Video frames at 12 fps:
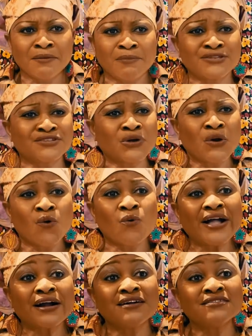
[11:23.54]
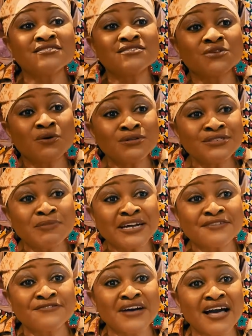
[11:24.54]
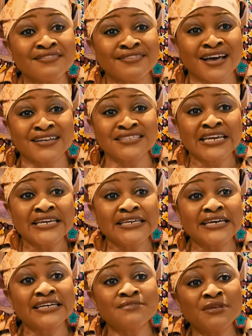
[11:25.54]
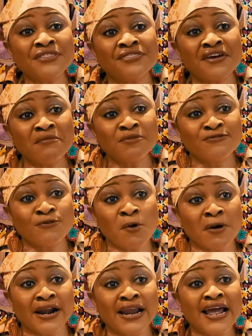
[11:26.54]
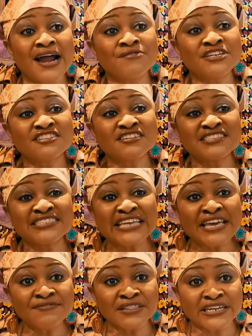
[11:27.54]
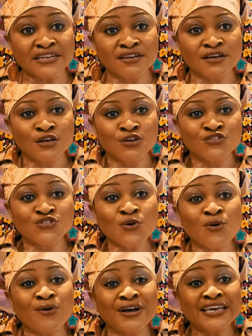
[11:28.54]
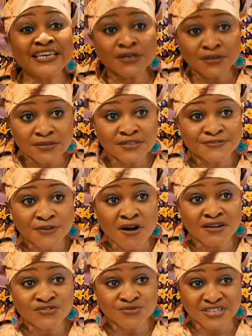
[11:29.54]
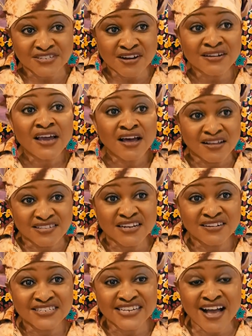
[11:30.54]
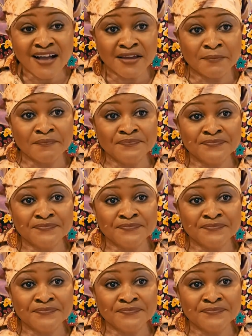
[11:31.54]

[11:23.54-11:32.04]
but were consoled by the fact that he had been there before and returned safely. So he could, of course, return a second time.